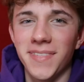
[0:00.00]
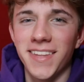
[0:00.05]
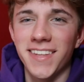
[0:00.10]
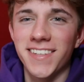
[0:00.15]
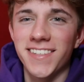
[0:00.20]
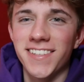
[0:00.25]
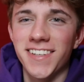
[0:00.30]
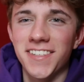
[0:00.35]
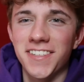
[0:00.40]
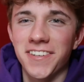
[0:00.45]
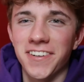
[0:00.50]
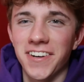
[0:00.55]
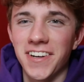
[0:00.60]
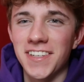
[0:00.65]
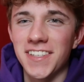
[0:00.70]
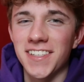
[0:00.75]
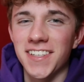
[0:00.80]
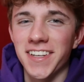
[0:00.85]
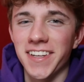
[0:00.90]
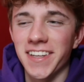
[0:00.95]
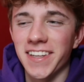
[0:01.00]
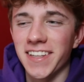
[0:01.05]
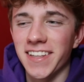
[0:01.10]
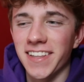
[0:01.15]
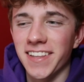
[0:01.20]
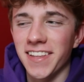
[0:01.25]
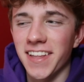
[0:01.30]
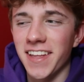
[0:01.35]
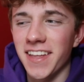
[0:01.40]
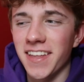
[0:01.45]
This is just crazy.
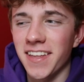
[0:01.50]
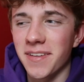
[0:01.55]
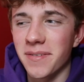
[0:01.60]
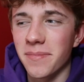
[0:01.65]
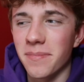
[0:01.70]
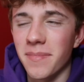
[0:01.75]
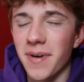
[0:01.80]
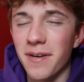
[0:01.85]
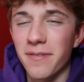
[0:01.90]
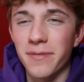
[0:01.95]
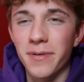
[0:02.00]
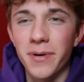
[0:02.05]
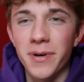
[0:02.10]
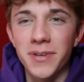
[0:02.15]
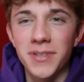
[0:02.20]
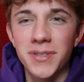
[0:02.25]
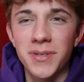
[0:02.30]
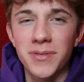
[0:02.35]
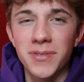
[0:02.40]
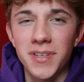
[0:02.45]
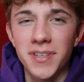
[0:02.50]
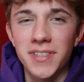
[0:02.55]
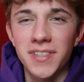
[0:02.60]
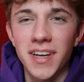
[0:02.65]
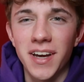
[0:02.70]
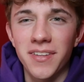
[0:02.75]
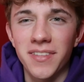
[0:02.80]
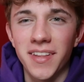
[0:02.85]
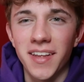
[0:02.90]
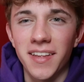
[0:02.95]
Like, my voice used to
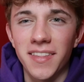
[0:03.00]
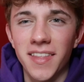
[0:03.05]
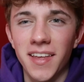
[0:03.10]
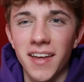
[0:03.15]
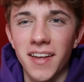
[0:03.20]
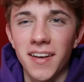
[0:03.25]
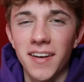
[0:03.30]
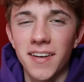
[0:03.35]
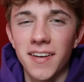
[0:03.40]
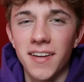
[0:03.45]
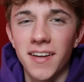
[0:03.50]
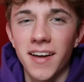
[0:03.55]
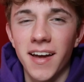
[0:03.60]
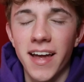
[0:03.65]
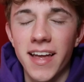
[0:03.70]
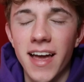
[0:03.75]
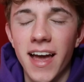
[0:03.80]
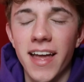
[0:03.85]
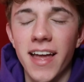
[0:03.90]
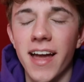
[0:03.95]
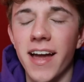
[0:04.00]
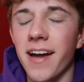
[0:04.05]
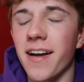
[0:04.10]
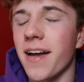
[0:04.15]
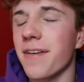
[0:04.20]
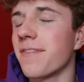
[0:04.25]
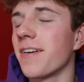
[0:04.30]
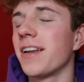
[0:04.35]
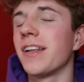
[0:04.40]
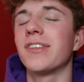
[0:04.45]
sound like that.
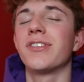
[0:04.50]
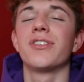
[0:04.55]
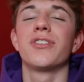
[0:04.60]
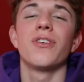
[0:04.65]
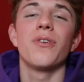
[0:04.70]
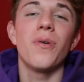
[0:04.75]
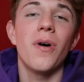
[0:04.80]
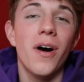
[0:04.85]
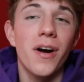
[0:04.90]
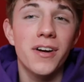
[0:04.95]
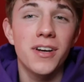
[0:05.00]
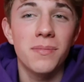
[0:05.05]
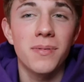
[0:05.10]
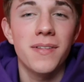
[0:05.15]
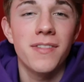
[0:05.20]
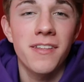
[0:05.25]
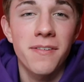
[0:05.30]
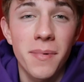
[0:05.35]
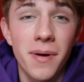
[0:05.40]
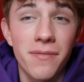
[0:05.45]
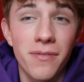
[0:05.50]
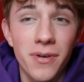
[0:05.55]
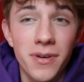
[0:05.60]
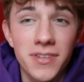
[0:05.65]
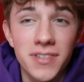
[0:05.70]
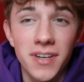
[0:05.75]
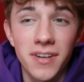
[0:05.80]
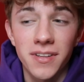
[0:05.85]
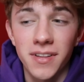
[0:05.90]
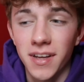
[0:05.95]
I find it so hard to believe that my
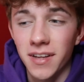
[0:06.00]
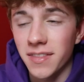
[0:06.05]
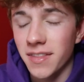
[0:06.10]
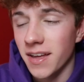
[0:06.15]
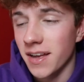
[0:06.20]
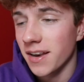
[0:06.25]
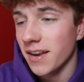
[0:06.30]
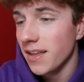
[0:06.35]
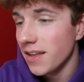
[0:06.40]
voice sounded like that.